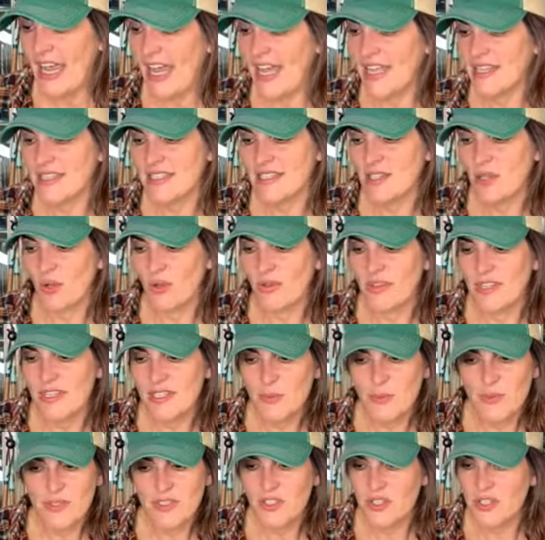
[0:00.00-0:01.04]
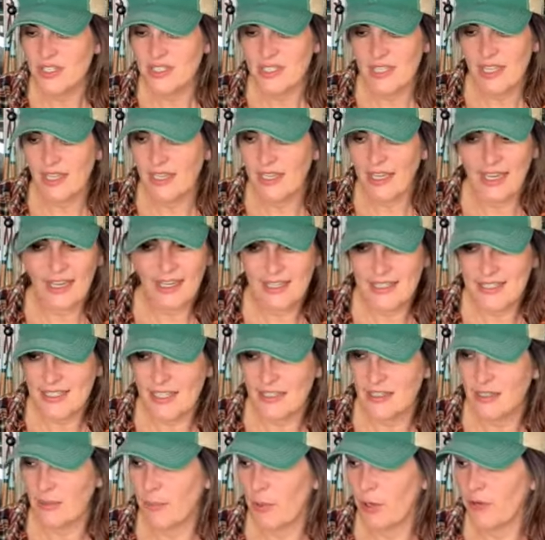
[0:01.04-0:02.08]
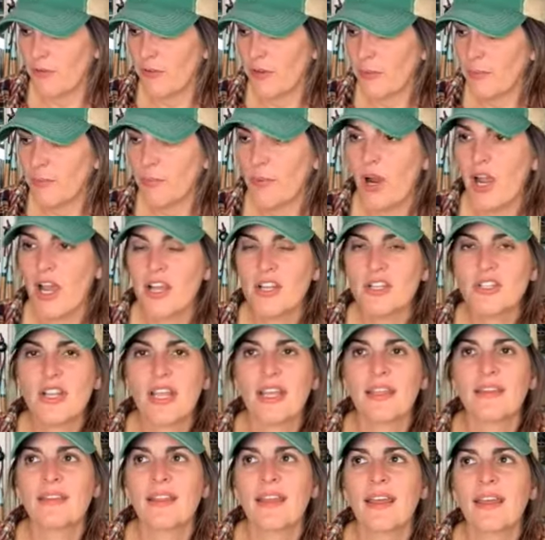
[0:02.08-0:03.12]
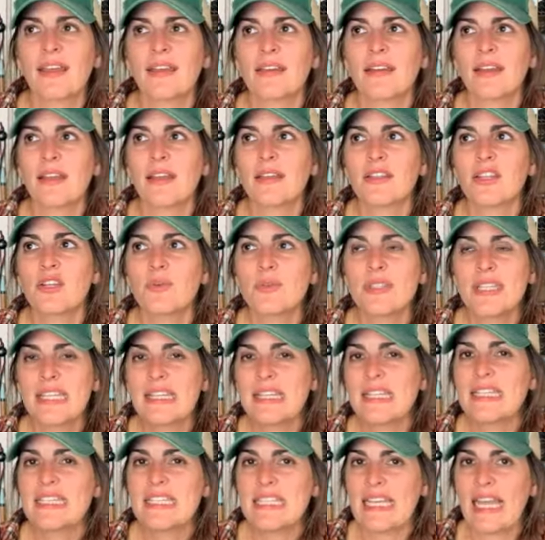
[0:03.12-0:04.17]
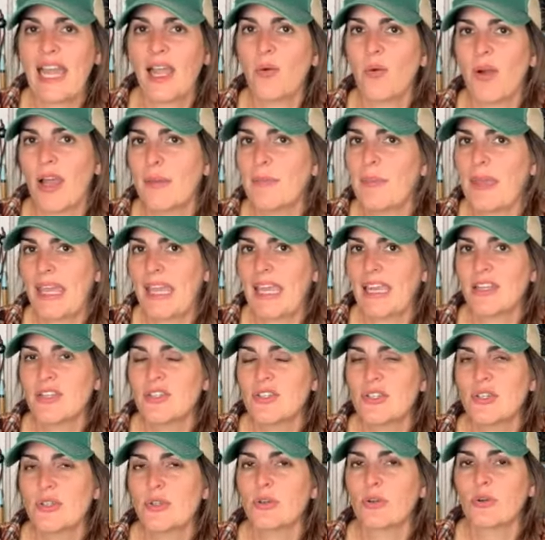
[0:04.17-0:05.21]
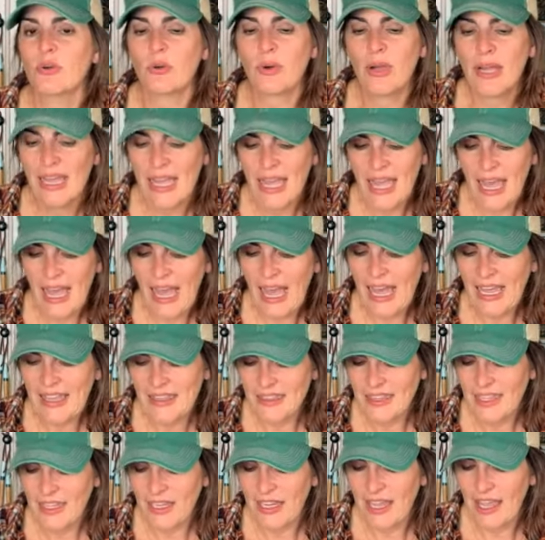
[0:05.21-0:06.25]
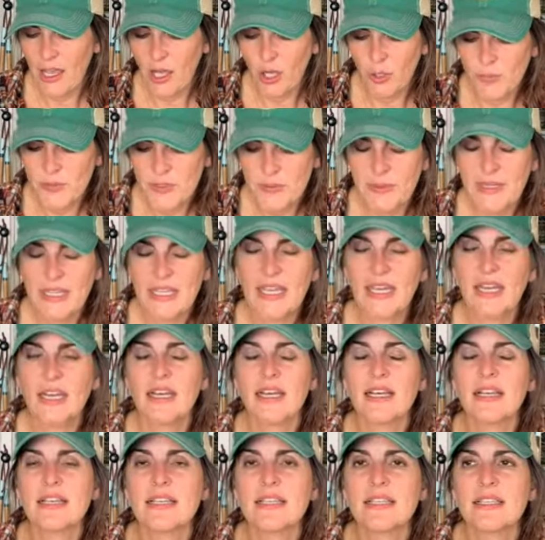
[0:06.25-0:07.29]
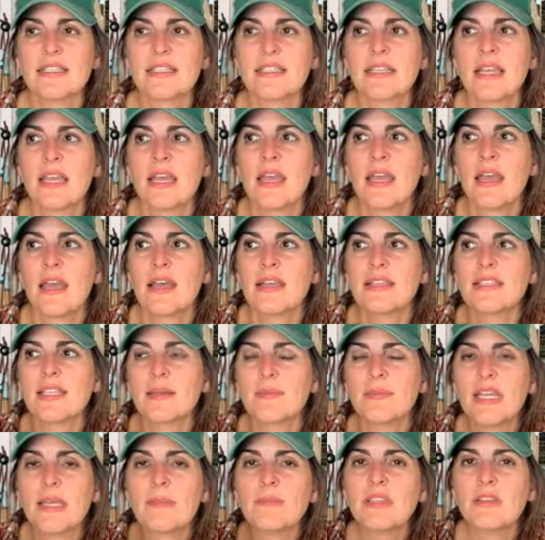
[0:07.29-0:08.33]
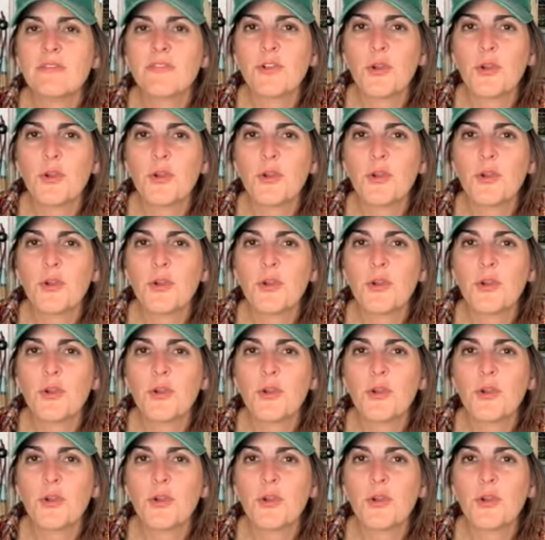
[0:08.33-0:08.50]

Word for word: And so this was just like I said, the perfect brush. And then using the DIY paint too, I think helped because sometimes if